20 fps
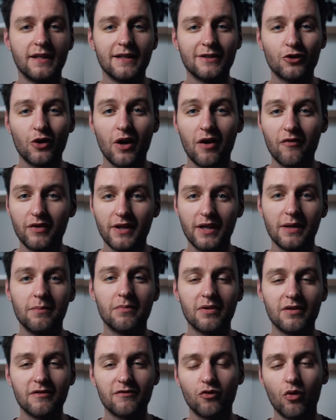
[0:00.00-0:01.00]
to have a
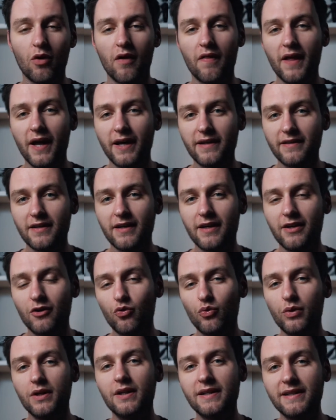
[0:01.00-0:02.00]
gimbal for that
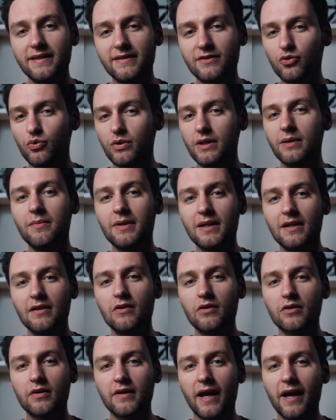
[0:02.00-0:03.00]
really dreamy
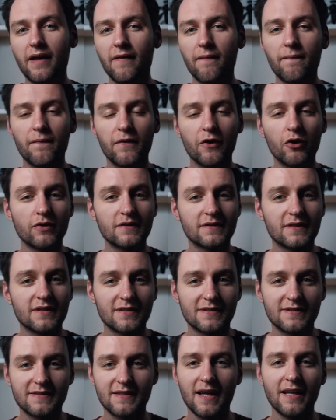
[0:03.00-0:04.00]
look and those
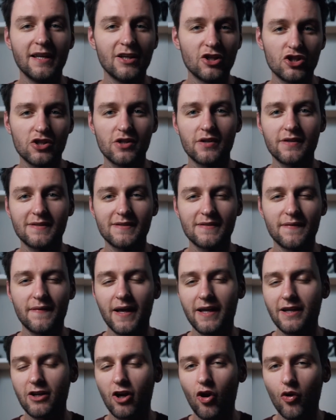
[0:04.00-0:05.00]
steady shots
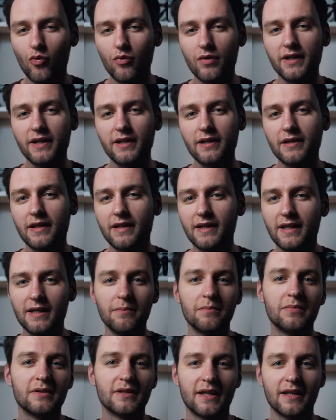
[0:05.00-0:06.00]
that only a
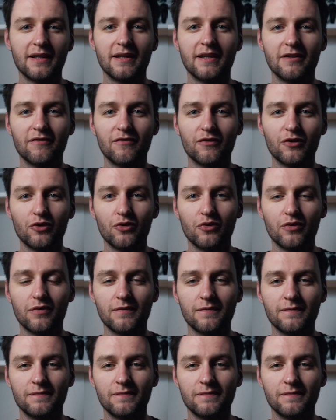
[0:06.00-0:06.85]
gimbal can give you.